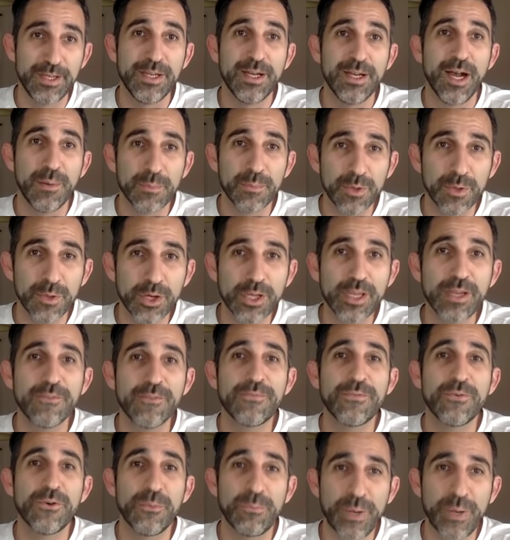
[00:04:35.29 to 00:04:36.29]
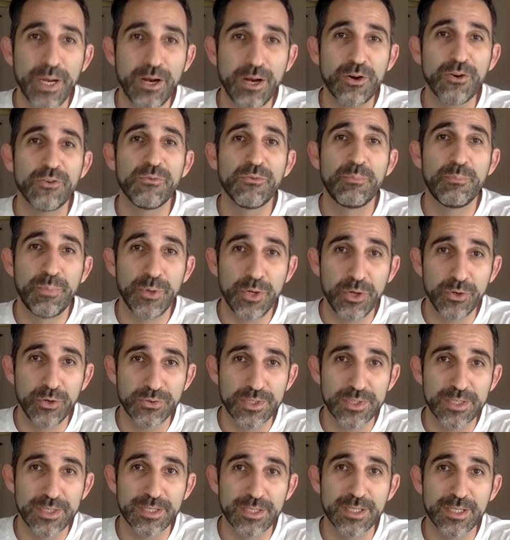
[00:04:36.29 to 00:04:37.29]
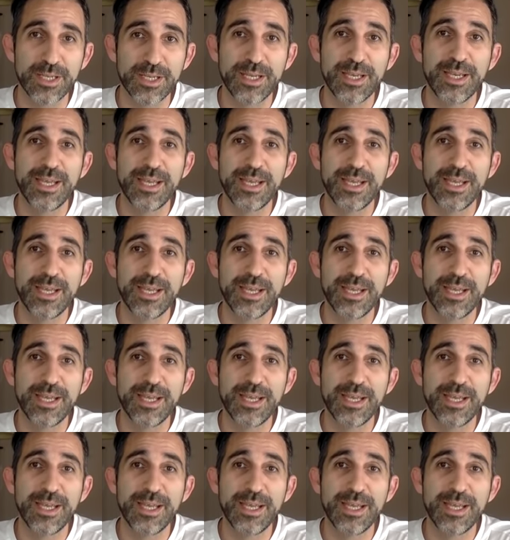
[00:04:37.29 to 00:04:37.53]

I'm looking for a pair of boots.